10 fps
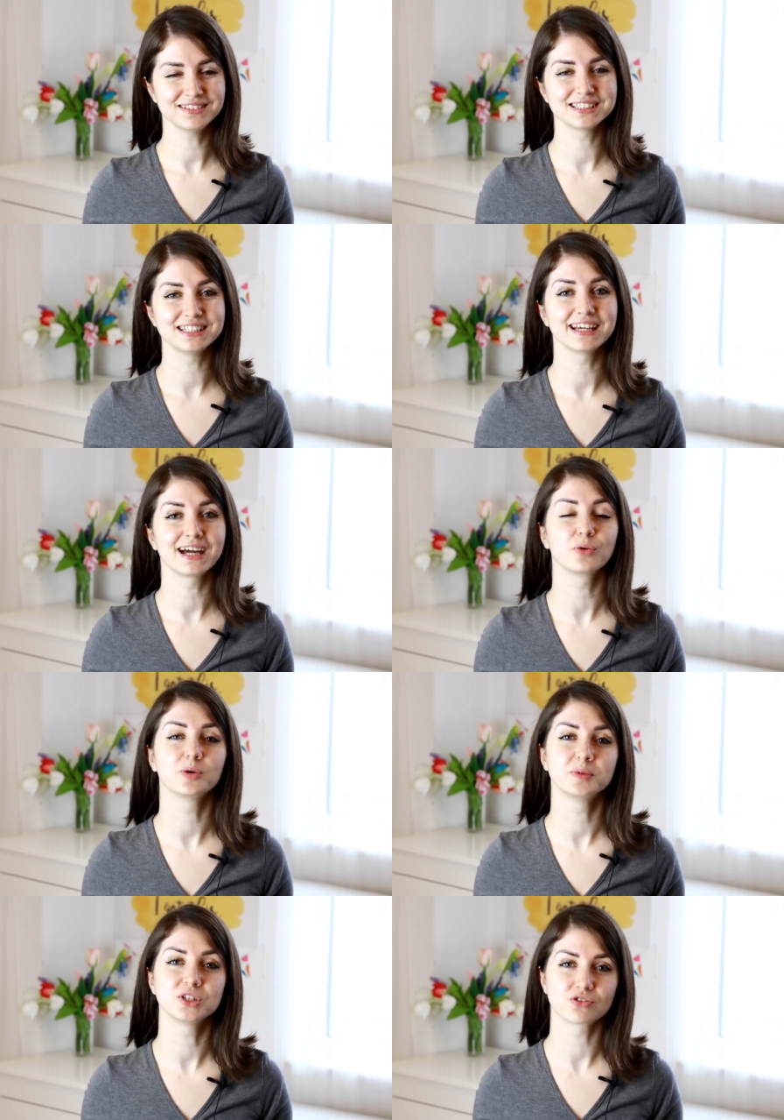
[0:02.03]
Today I
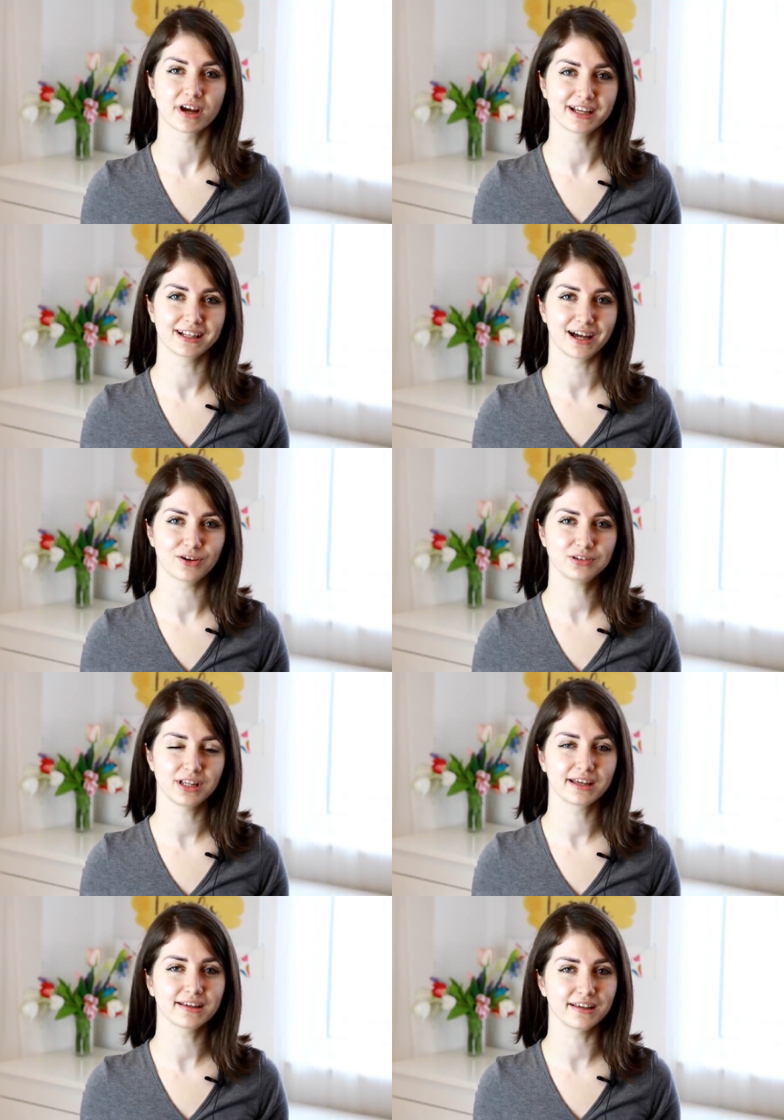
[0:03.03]
will be trying out
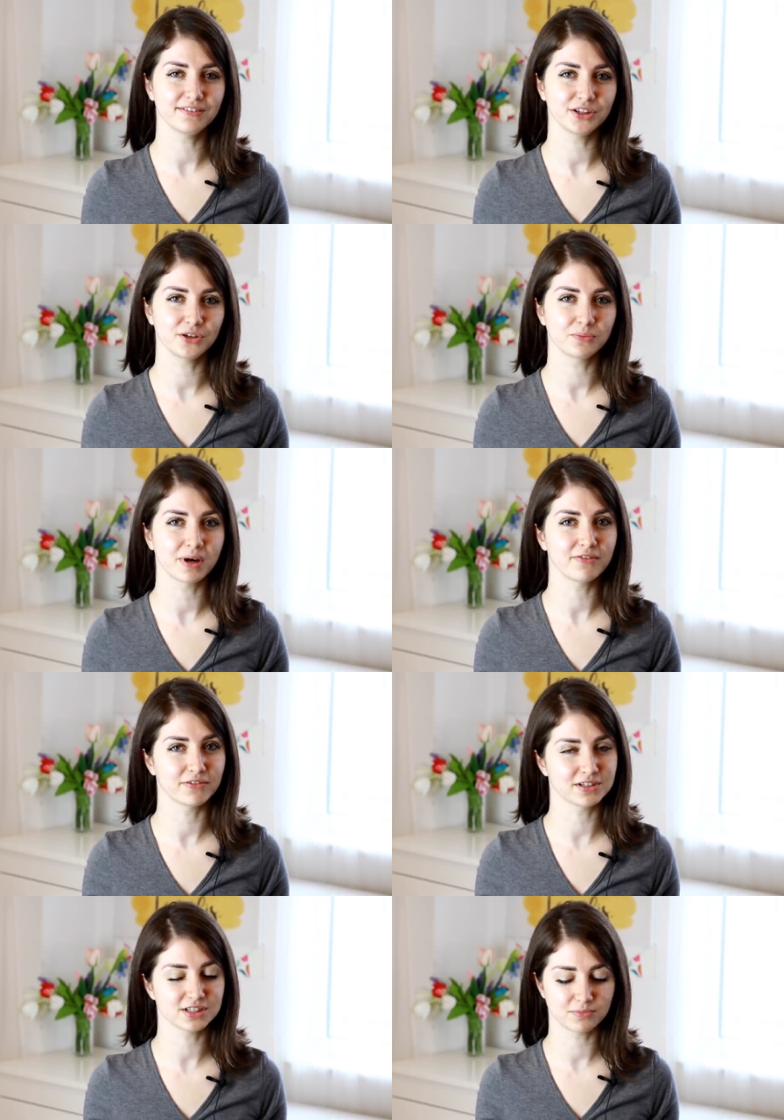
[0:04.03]
and giving you my
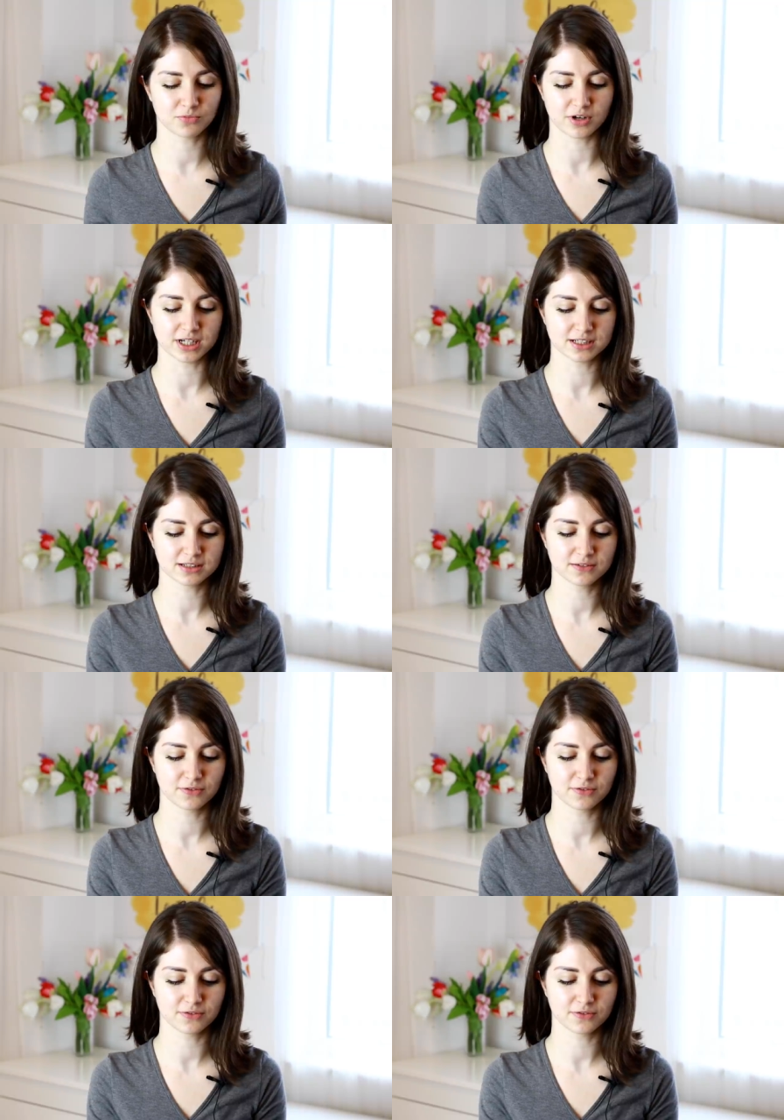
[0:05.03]
first impressions